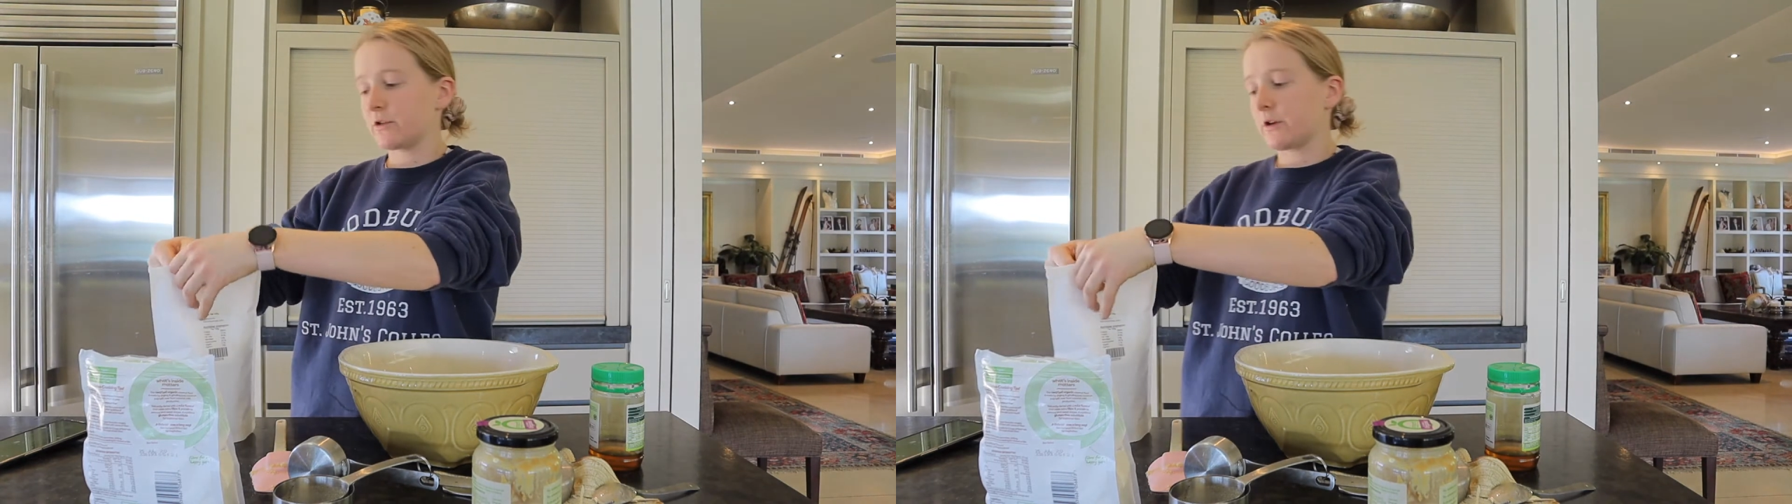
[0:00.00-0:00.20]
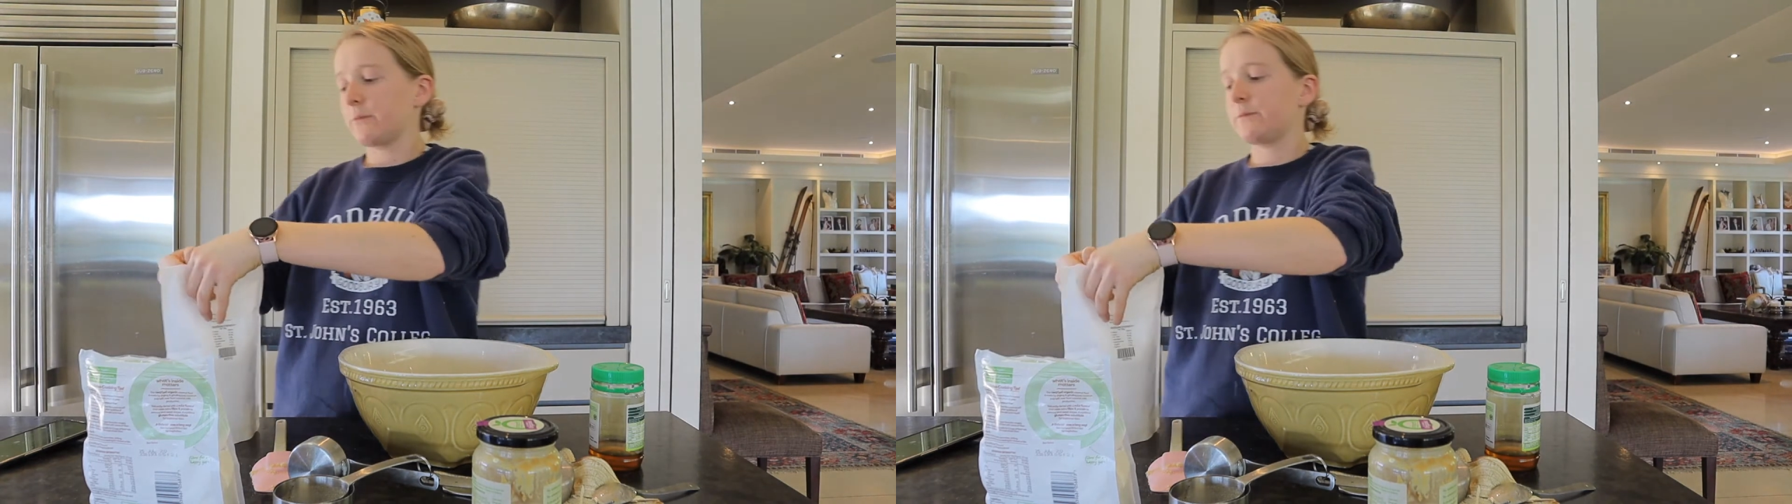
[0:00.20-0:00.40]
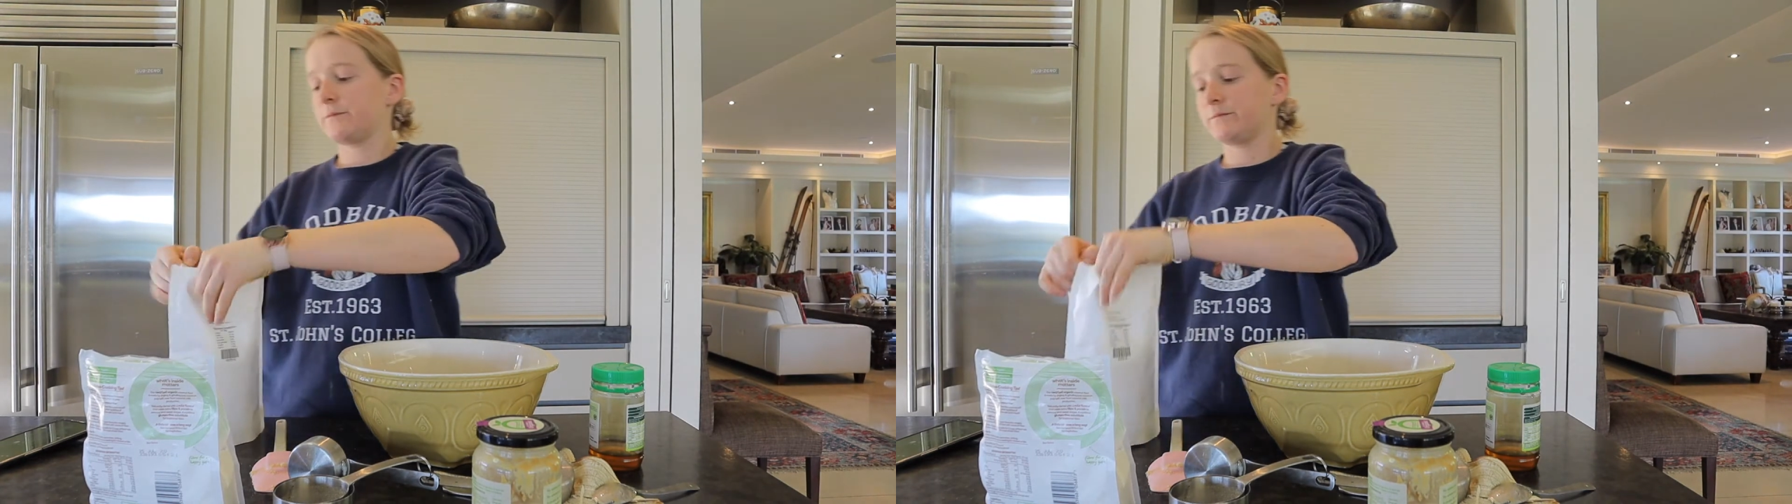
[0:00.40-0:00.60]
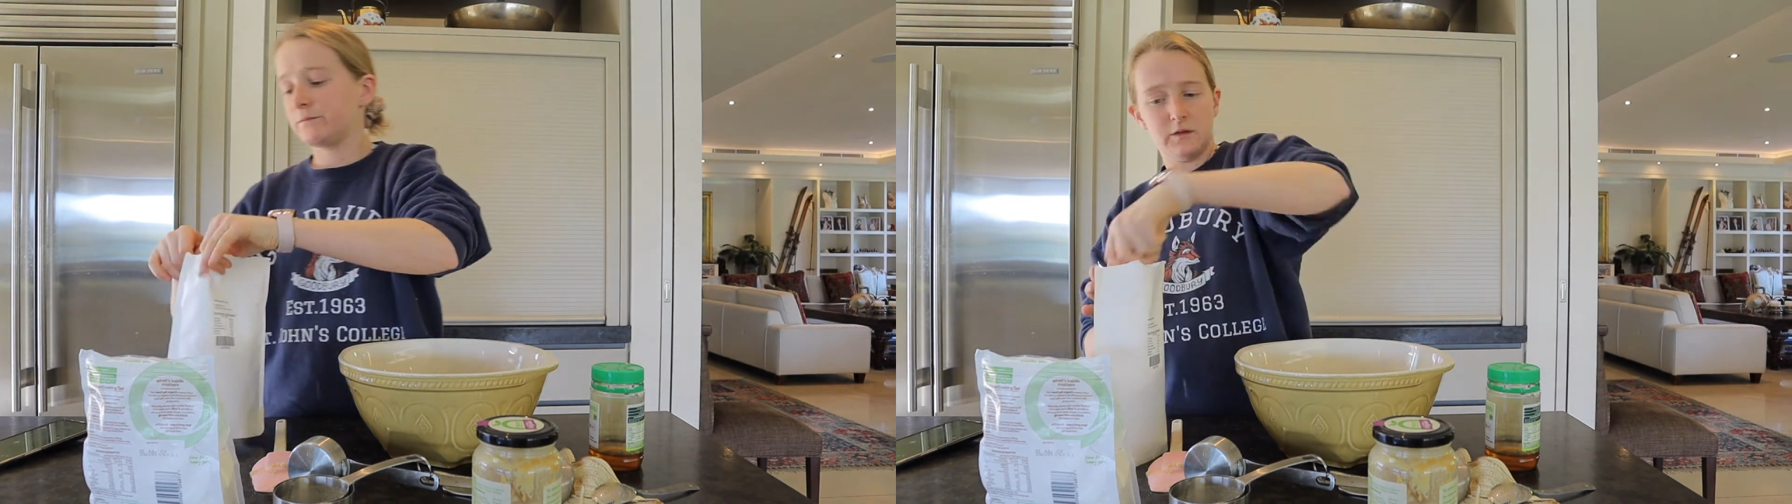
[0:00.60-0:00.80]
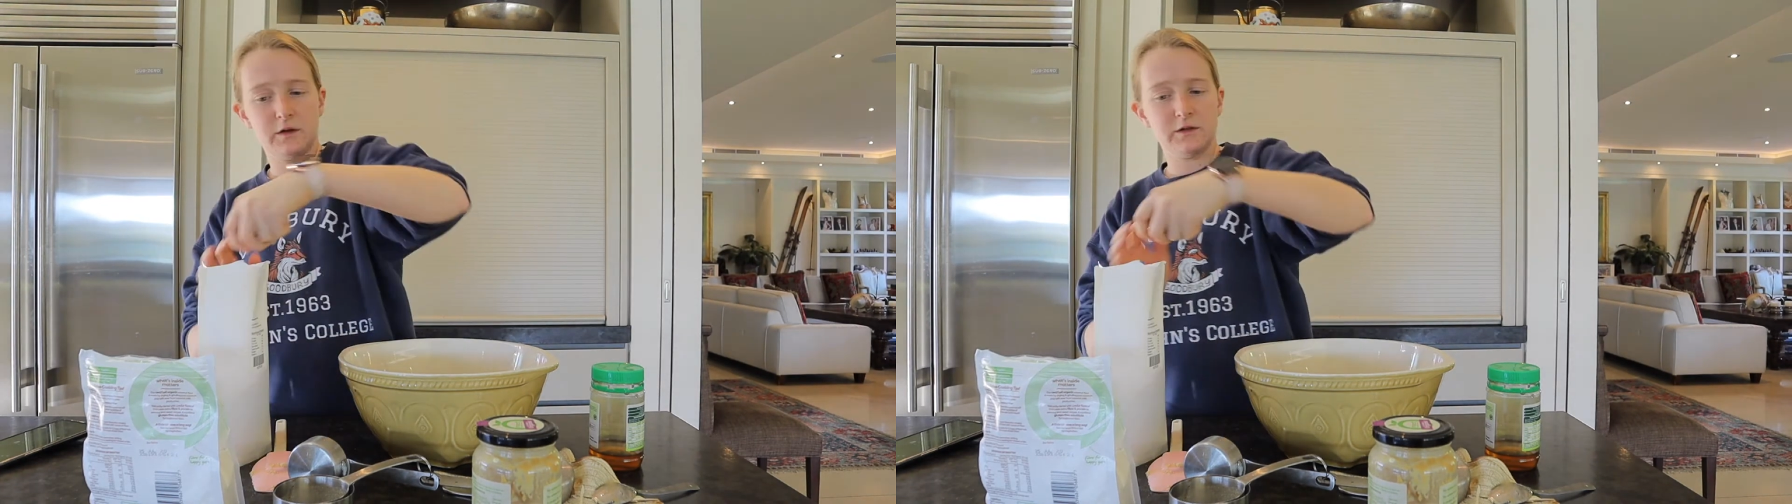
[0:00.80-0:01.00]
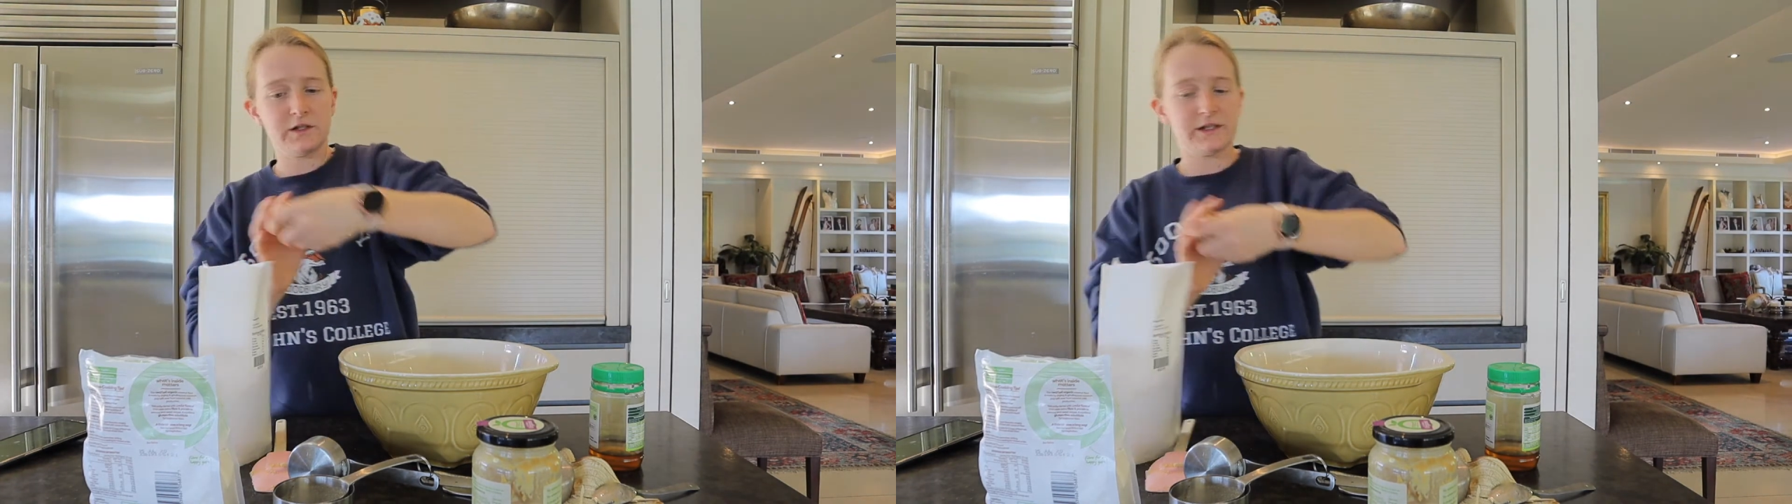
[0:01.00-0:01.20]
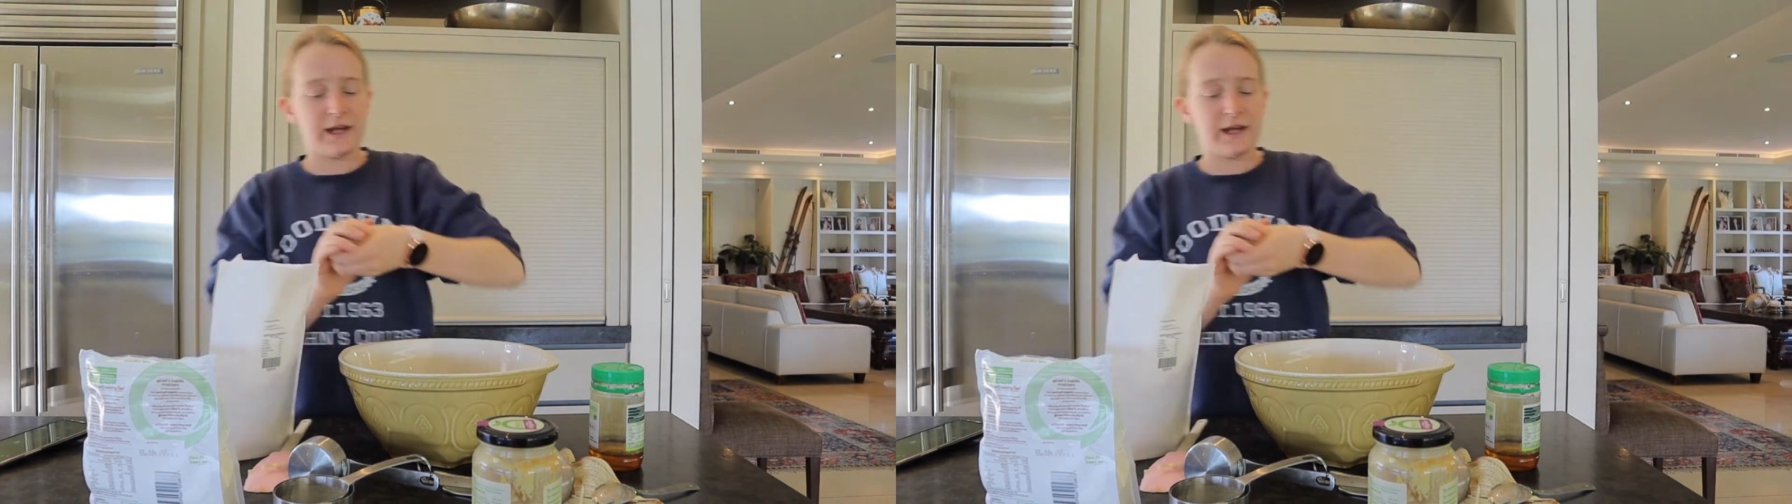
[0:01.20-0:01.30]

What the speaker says: though. Just